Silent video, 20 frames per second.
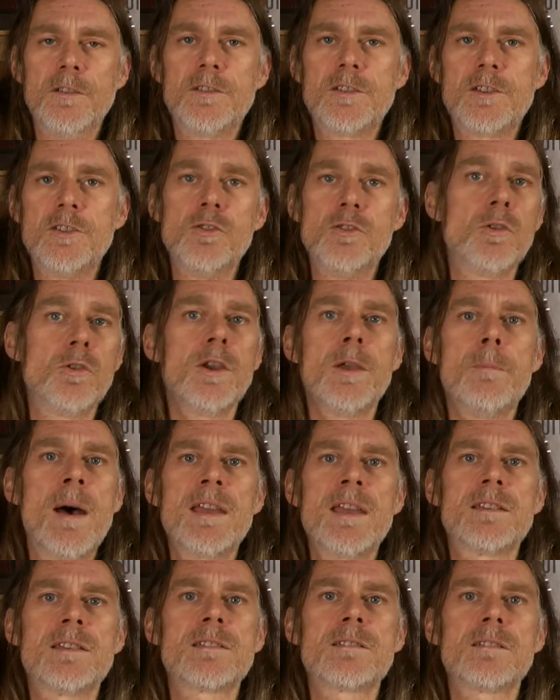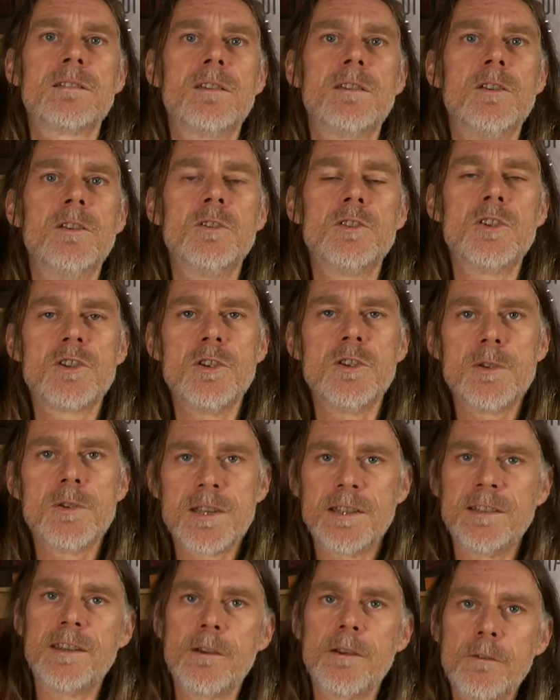to draw your bass. You're just
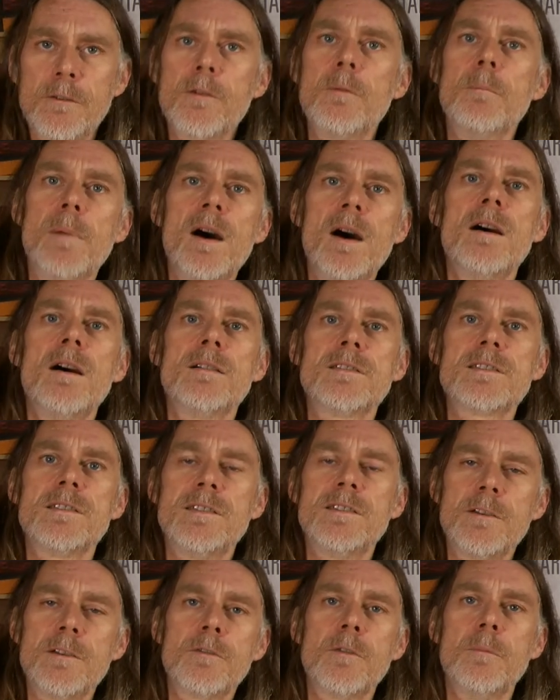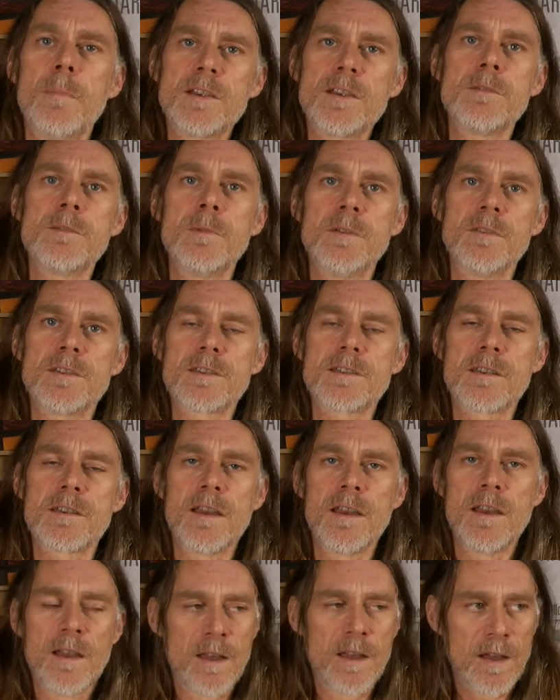using different parts and different measurements.
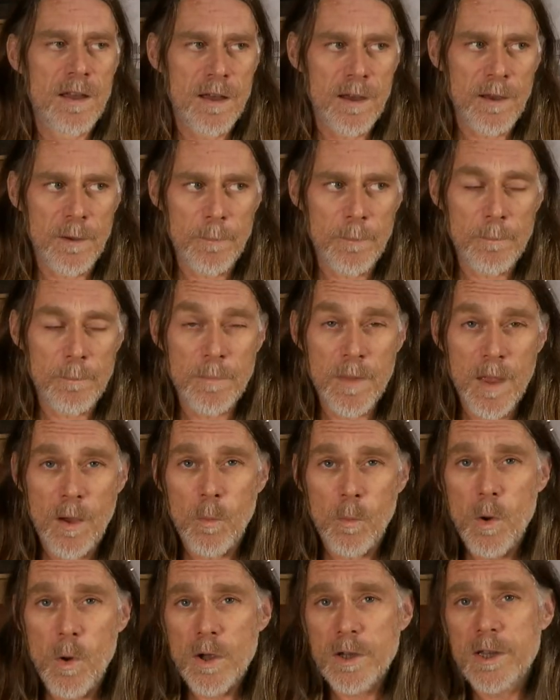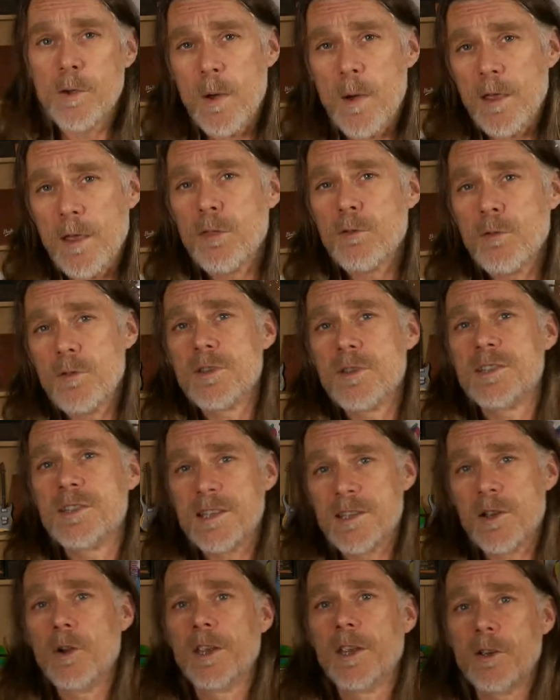Work your way through the
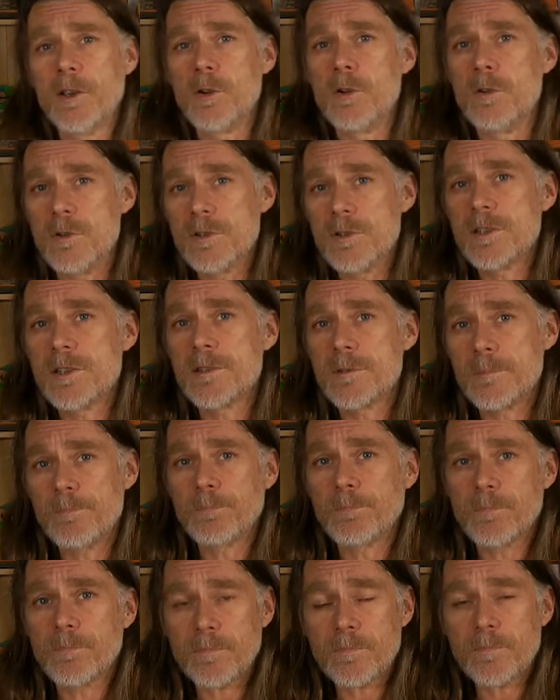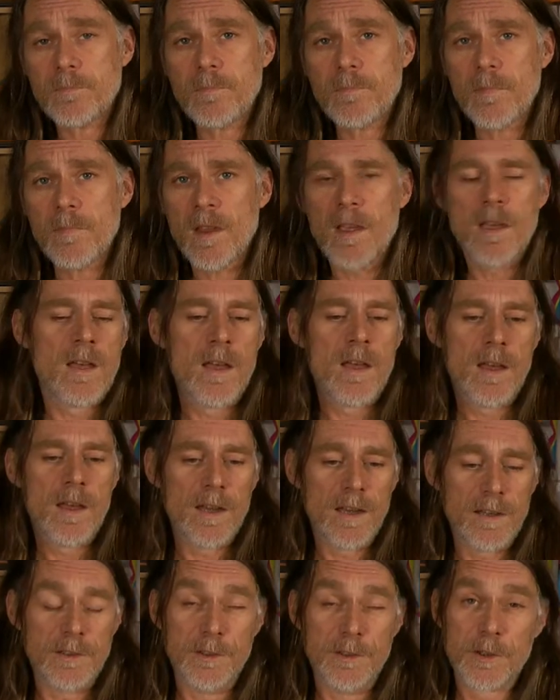design course.
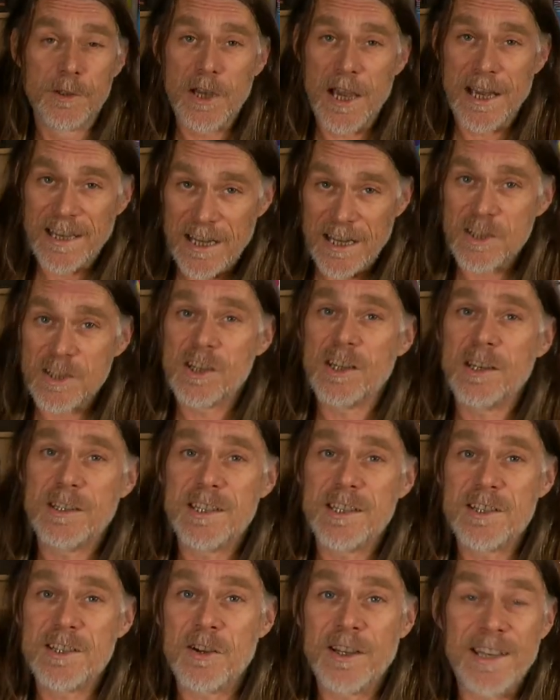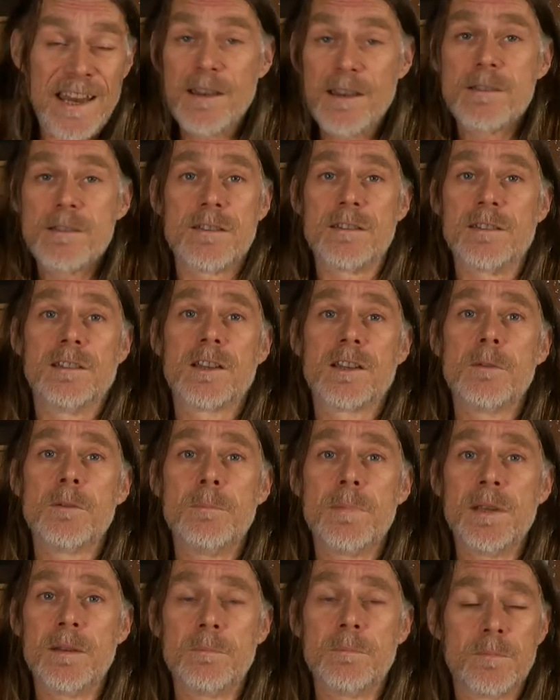You can actually design anything. It can
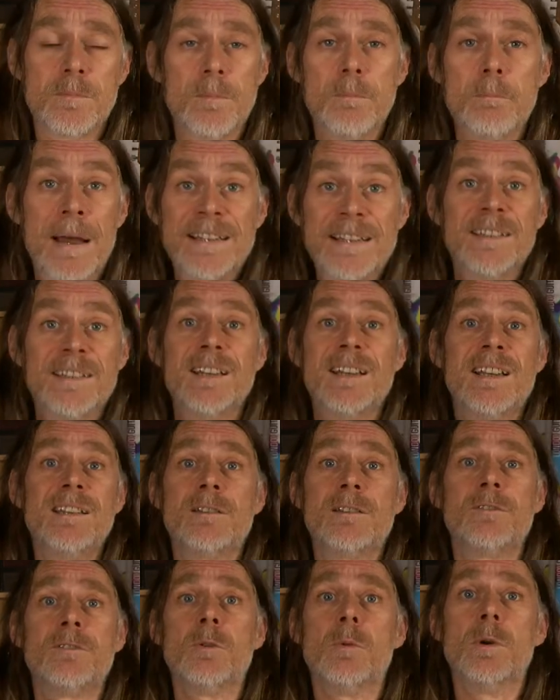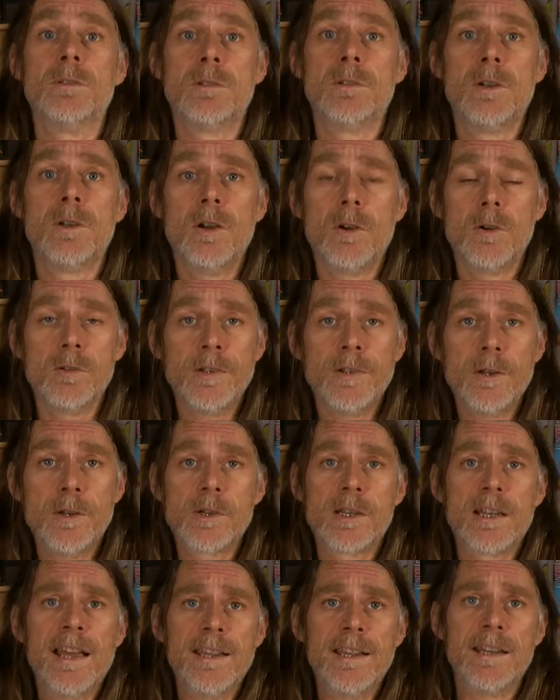be a mandolin if you want, or a
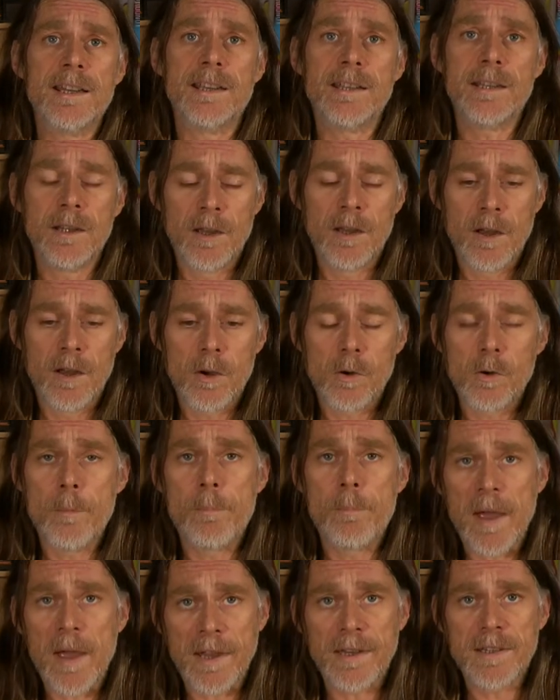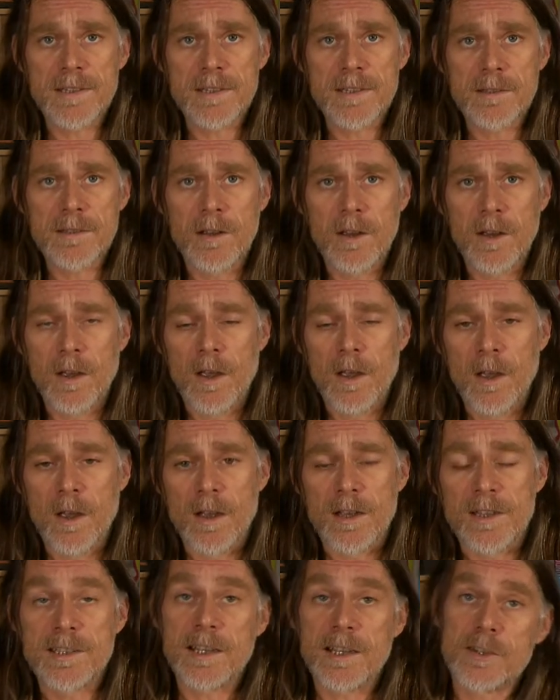ukulele, or a bass,
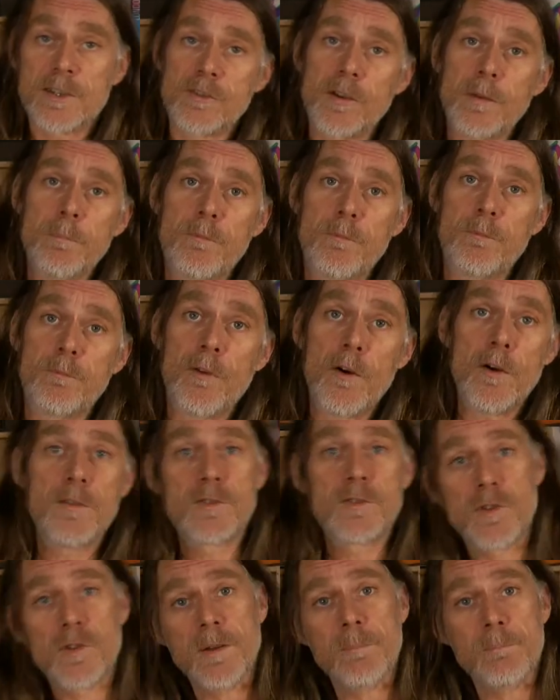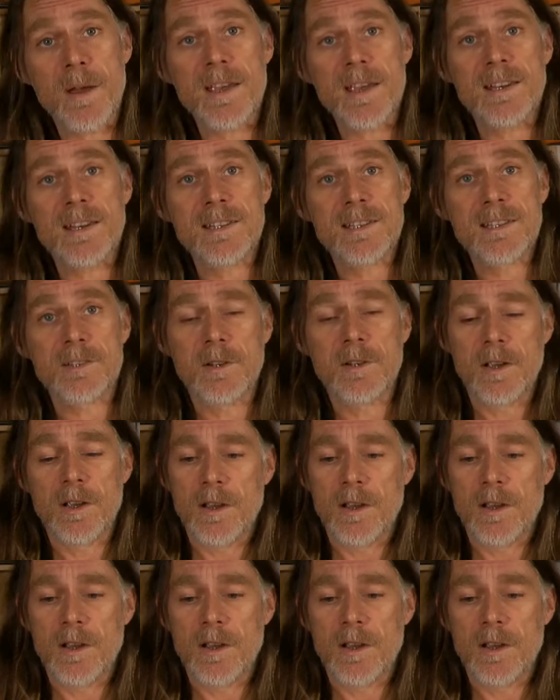a 6-string, 5-string bass,